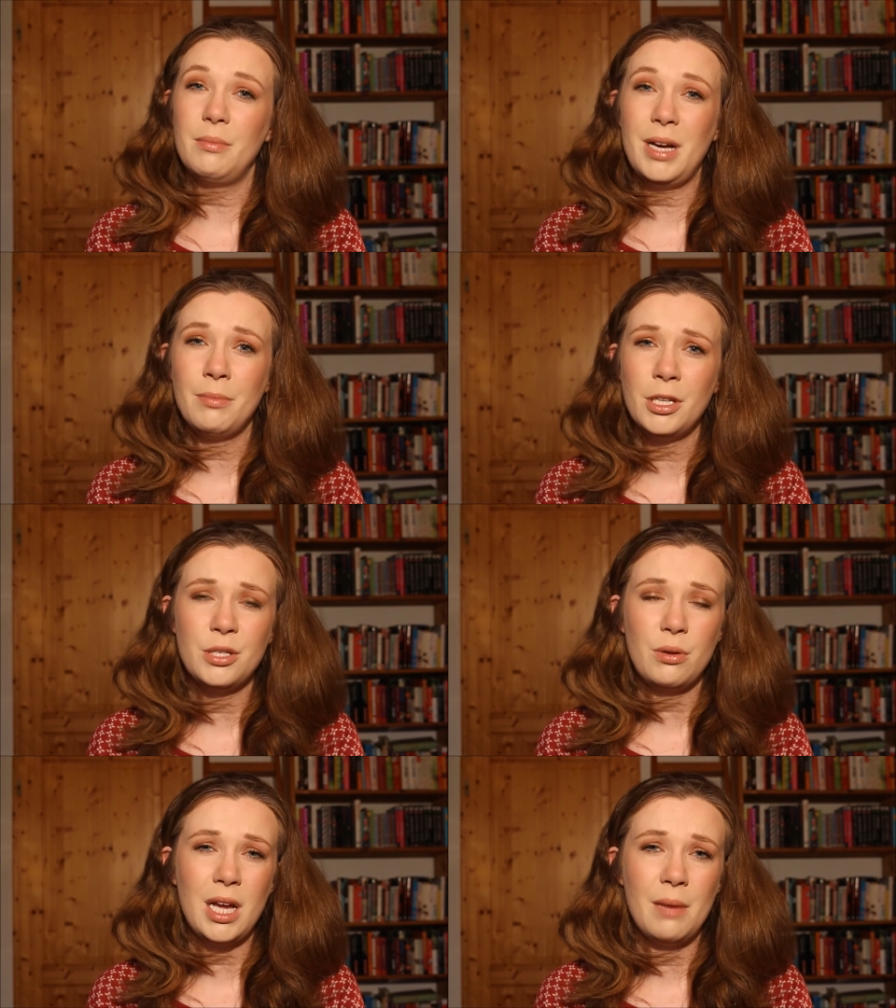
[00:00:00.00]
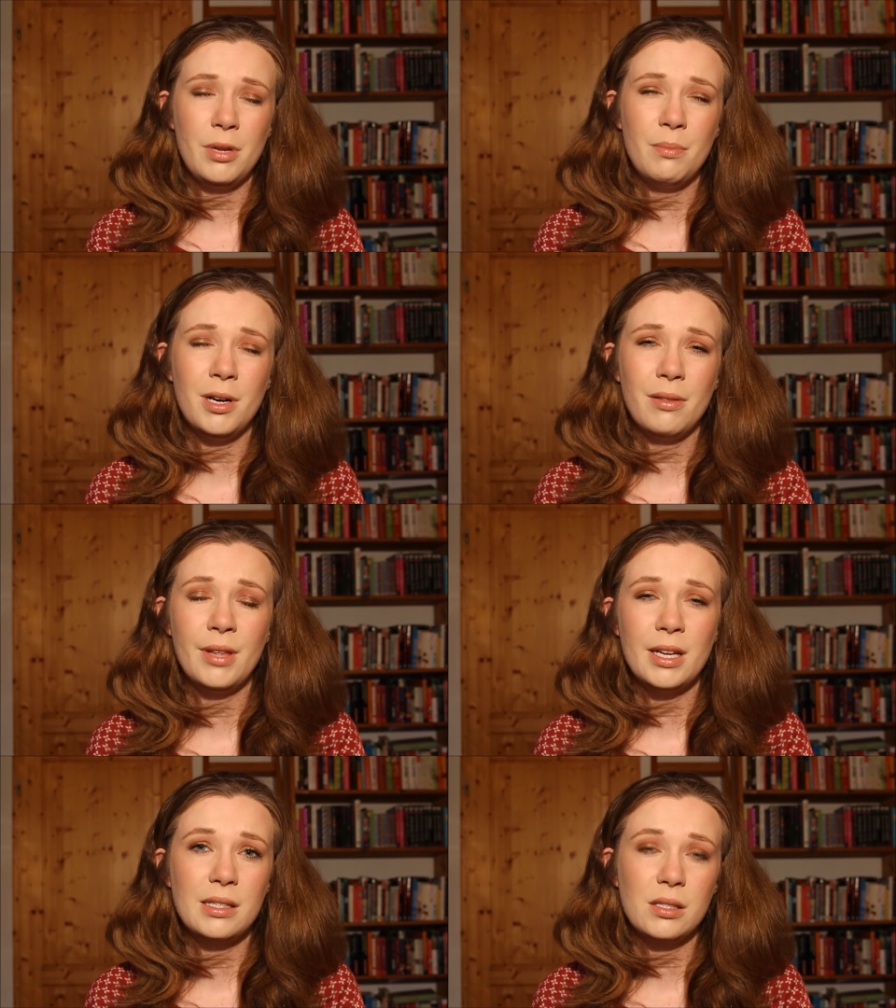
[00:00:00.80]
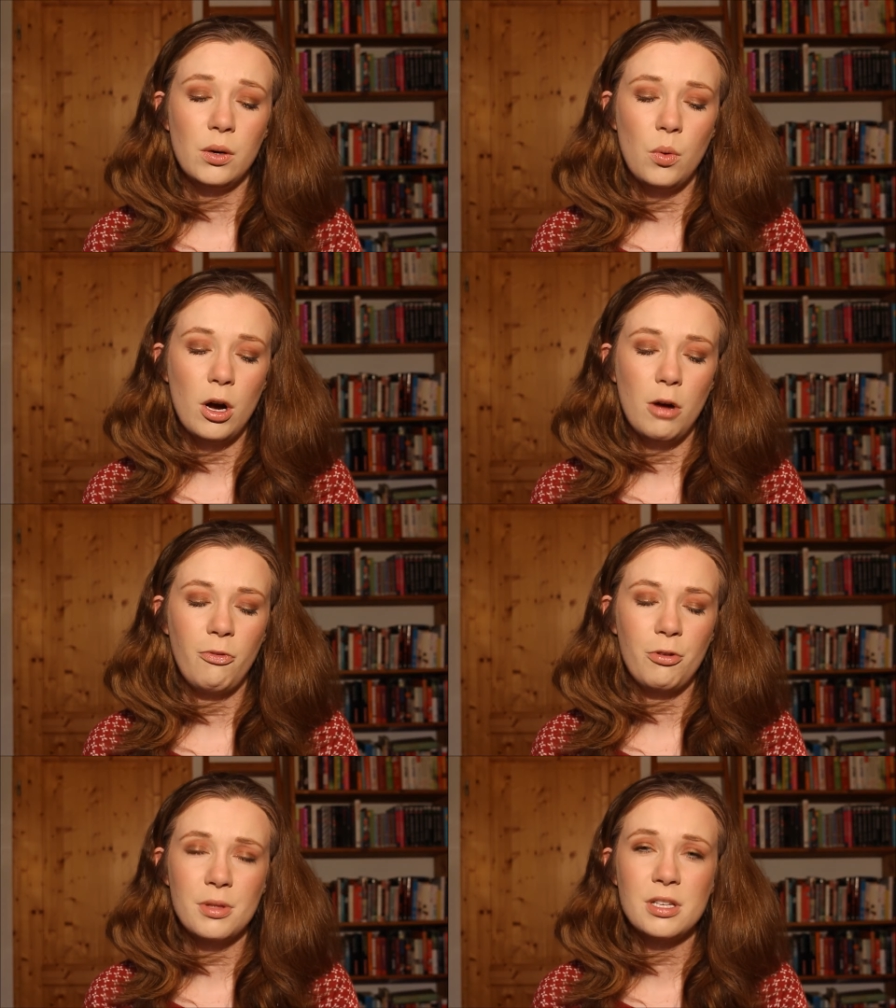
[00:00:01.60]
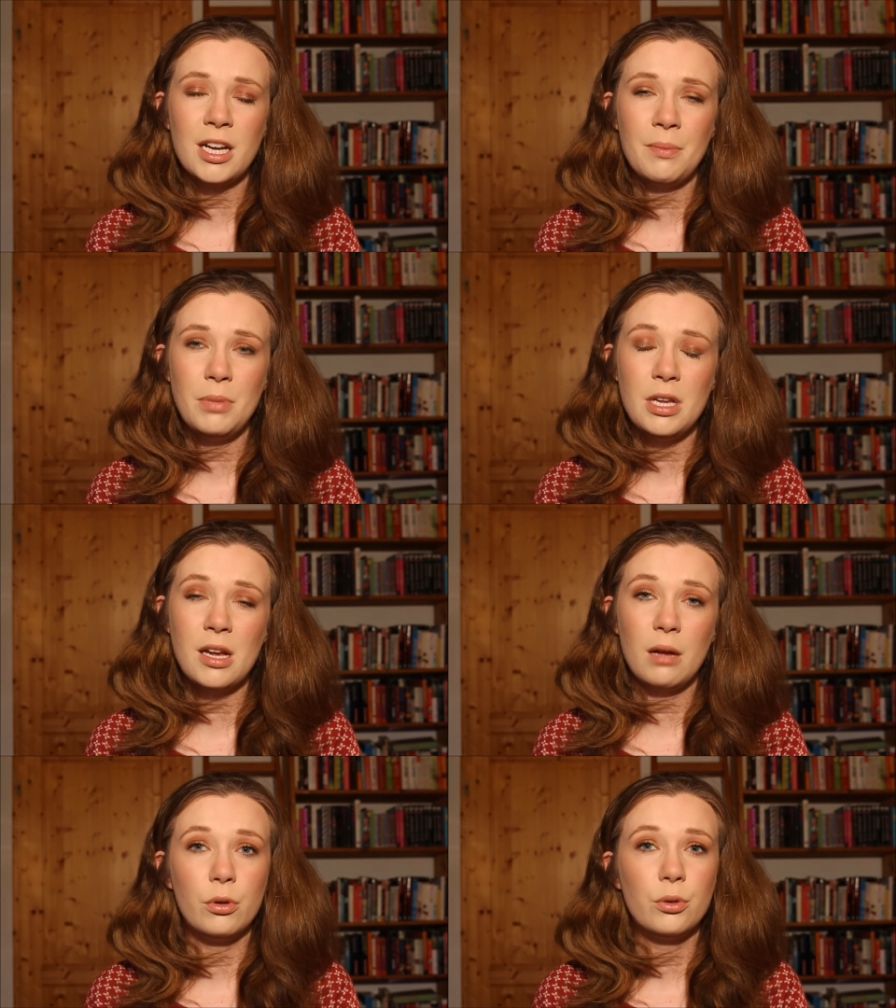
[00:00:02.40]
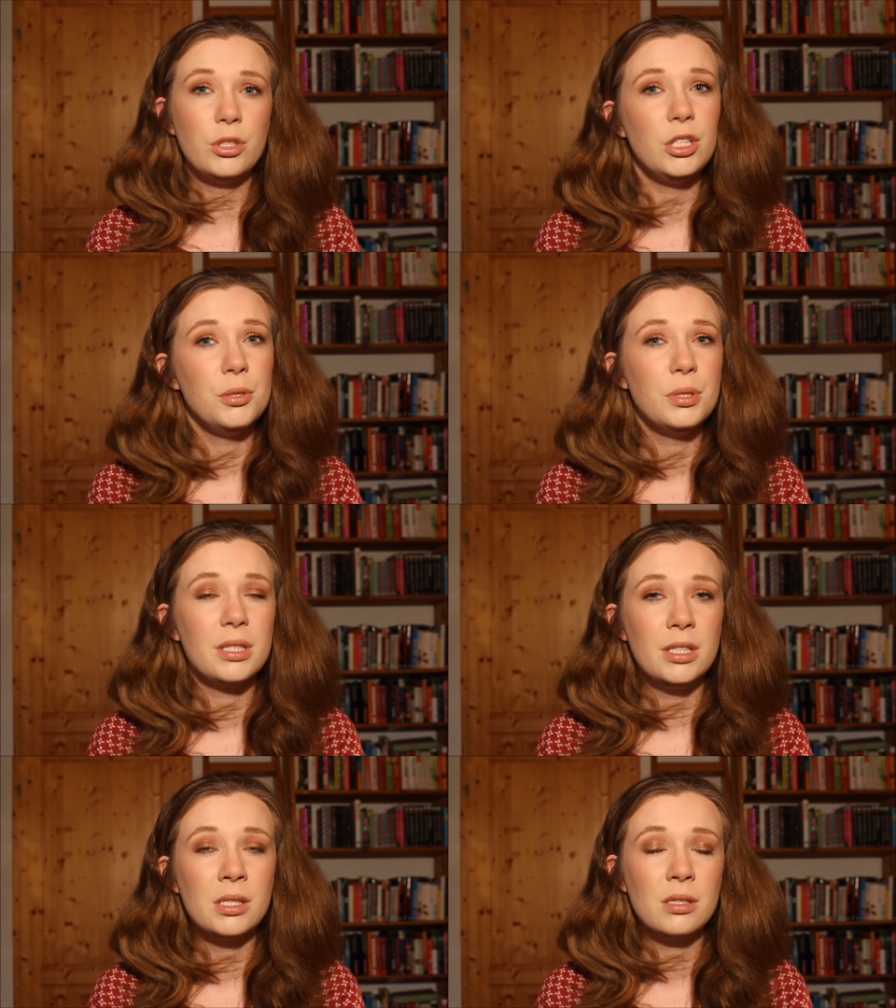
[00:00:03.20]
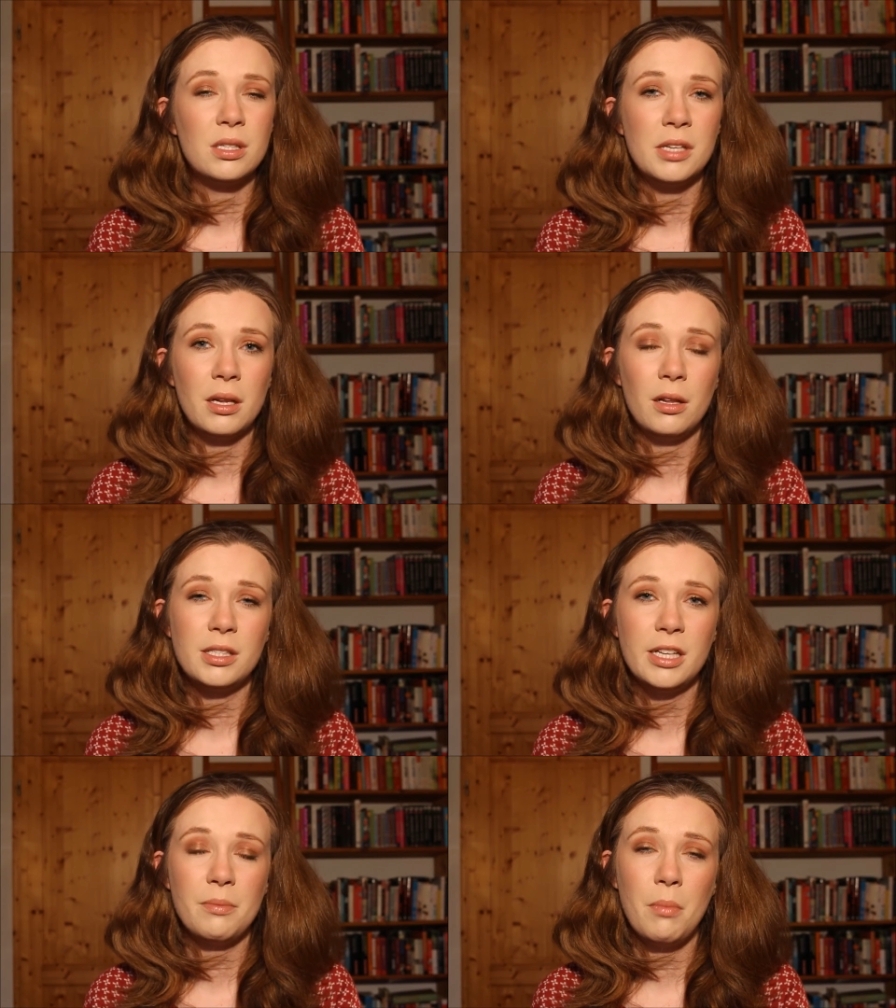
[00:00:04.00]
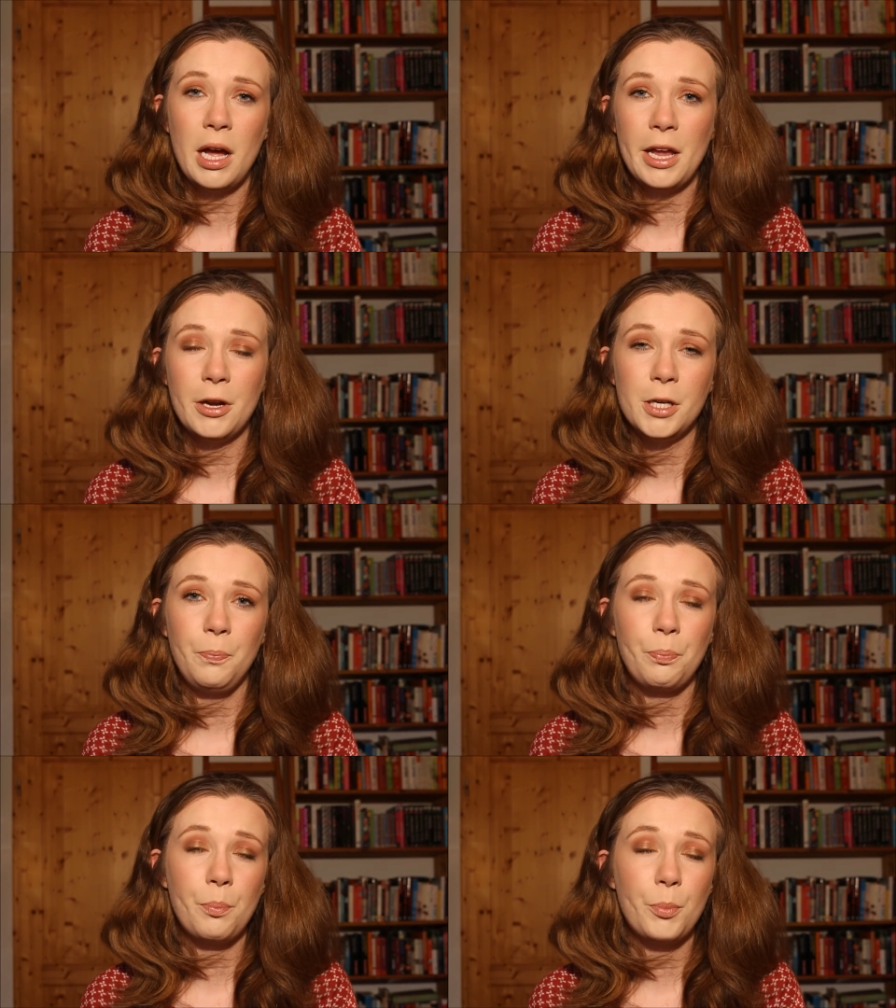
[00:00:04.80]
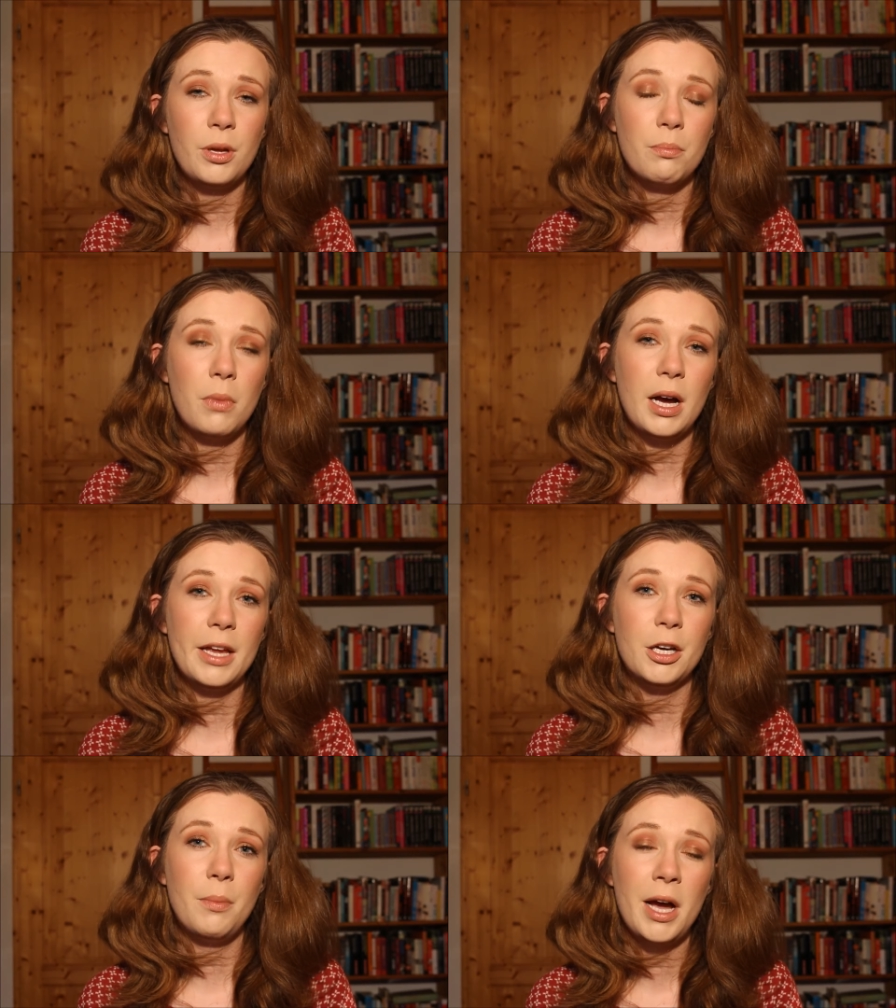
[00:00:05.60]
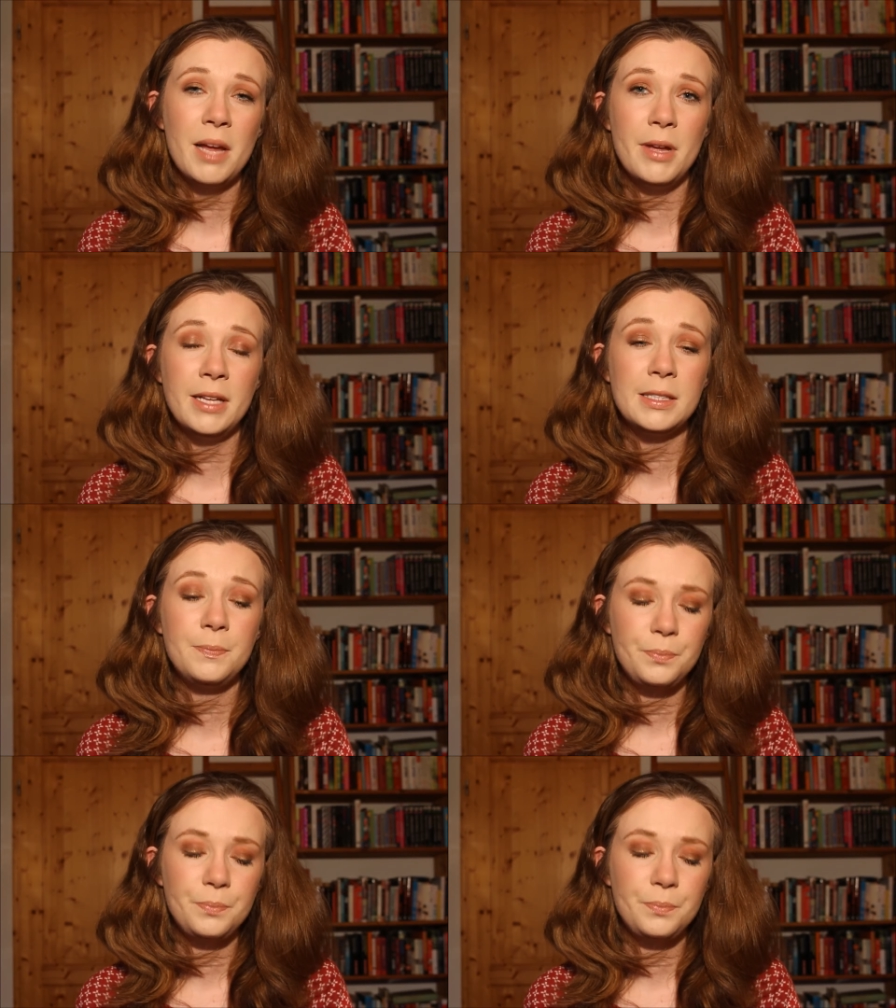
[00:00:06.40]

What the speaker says: I'm not too happy about that. So for the time being, I'm going to use this to set my eye base.